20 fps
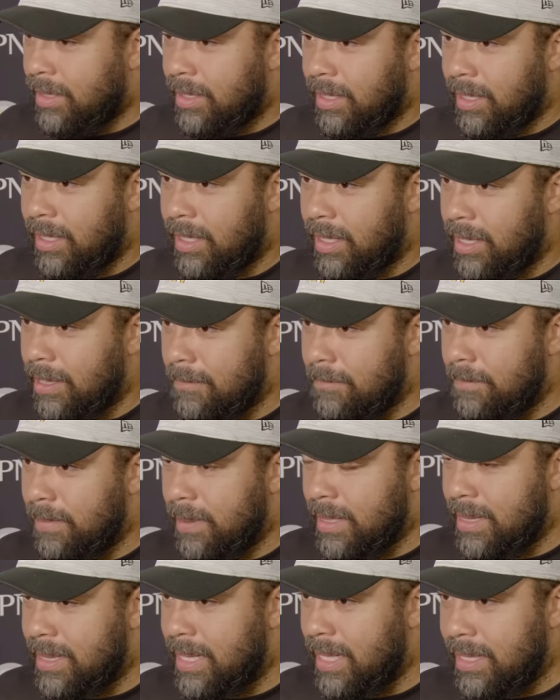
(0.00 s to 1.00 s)

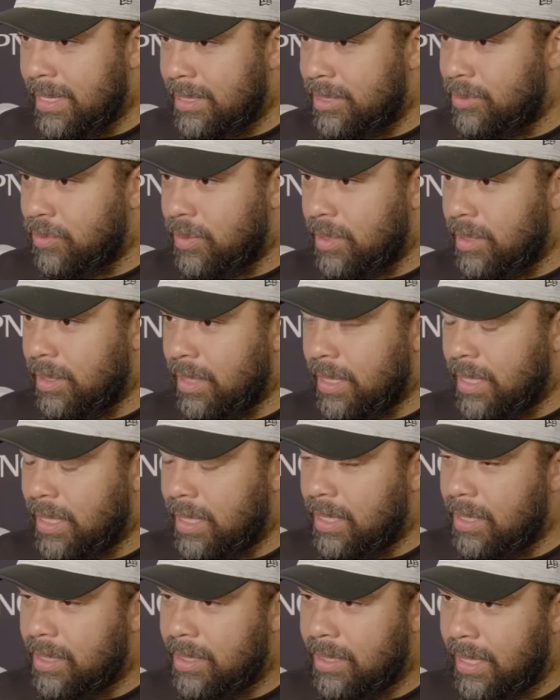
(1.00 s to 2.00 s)
but that doesn't
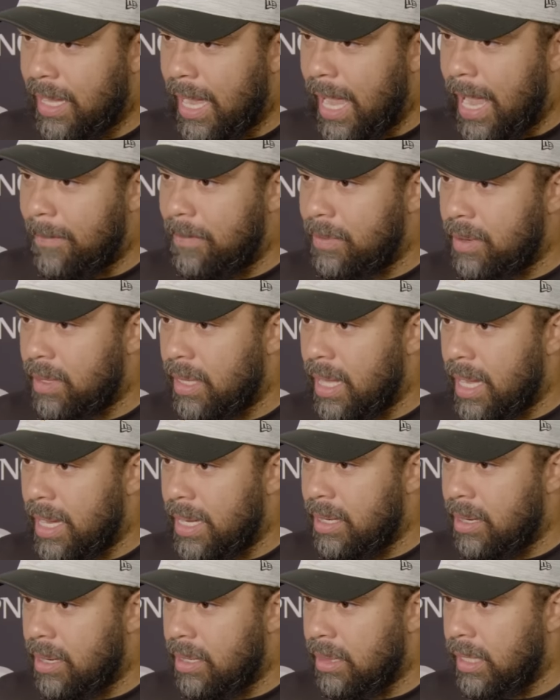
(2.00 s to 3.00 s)
really happen a
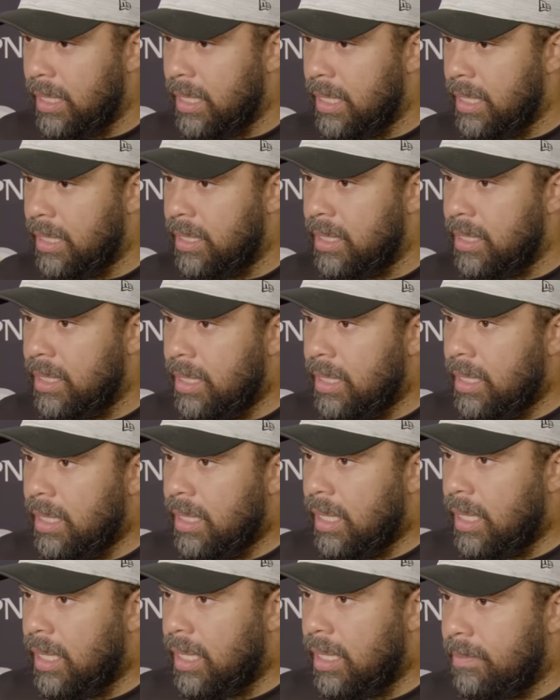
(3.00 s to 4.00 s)
lot in our league.
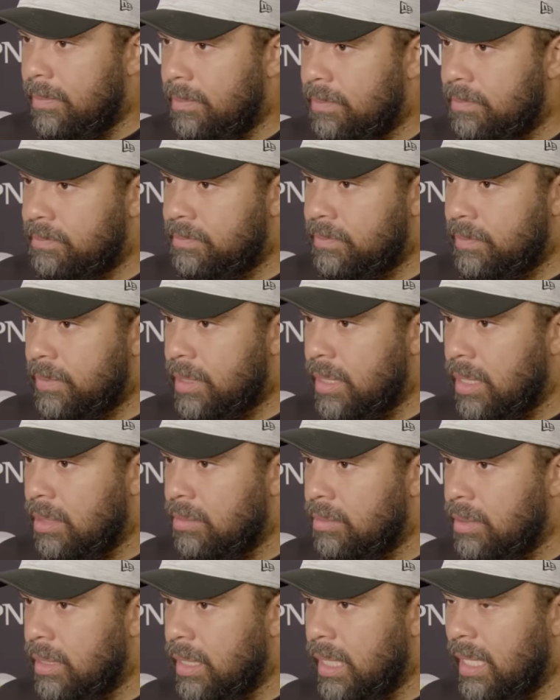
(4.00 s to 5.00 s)

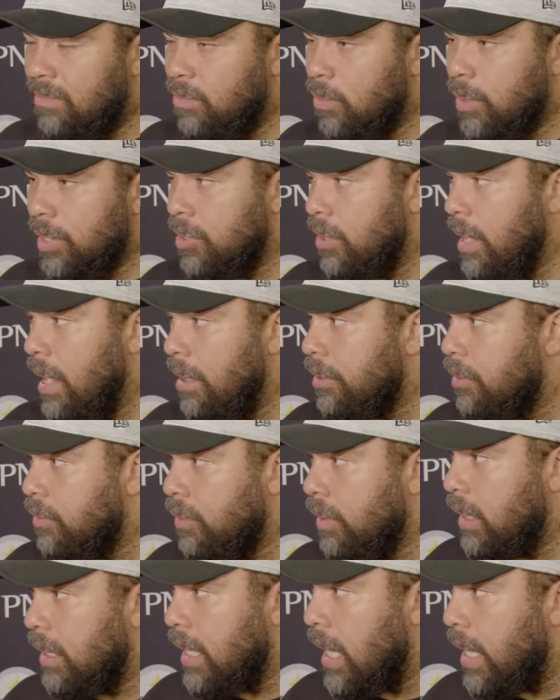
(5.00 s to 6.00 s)
Even when you're out, you're
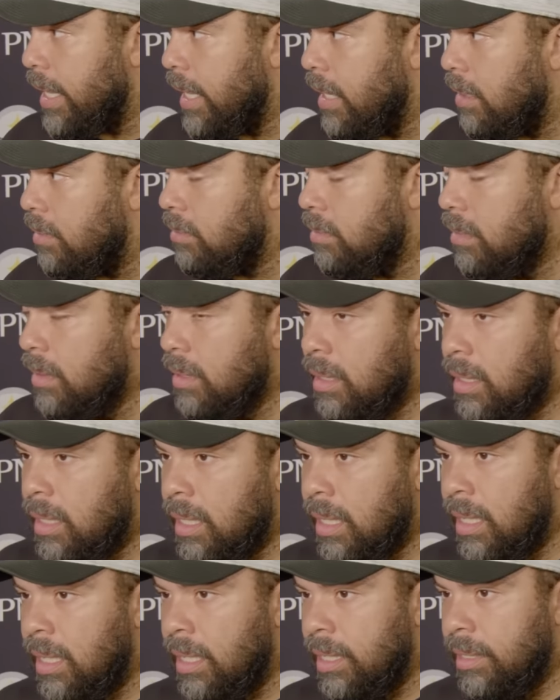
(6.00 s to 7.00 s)
really not out.
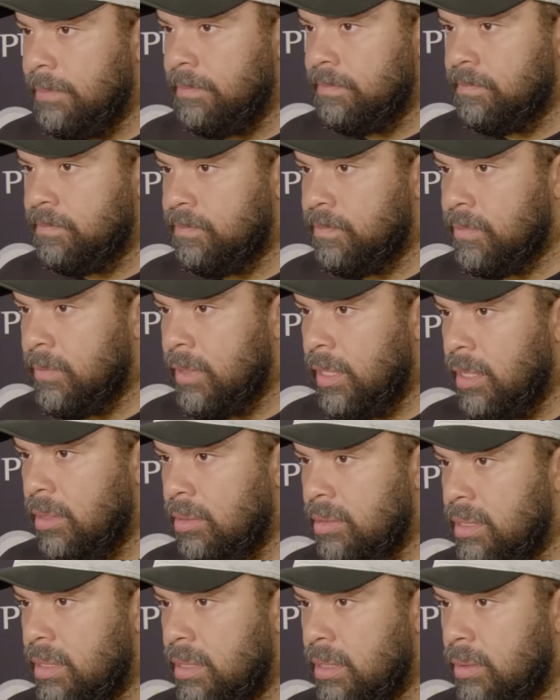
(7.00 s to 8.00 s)

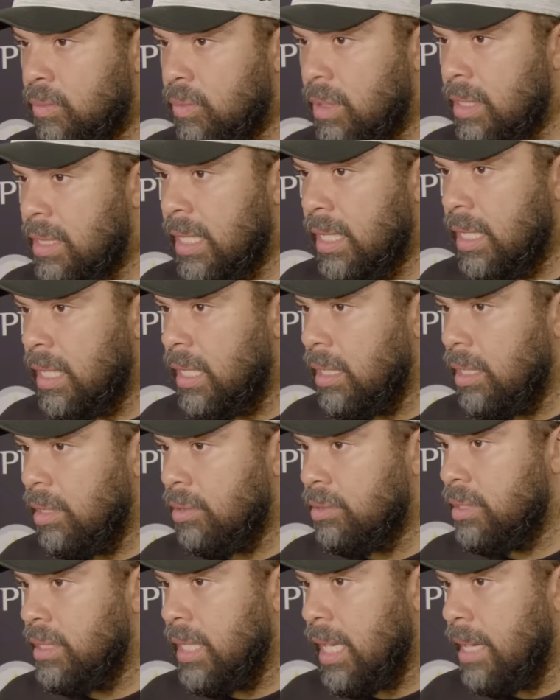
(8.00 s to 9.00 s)
One thing
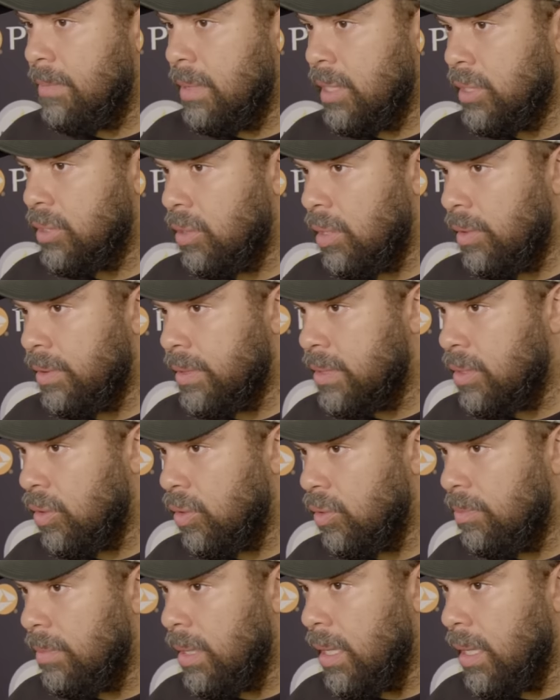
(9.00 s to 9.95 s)
Coach John Mitchell always told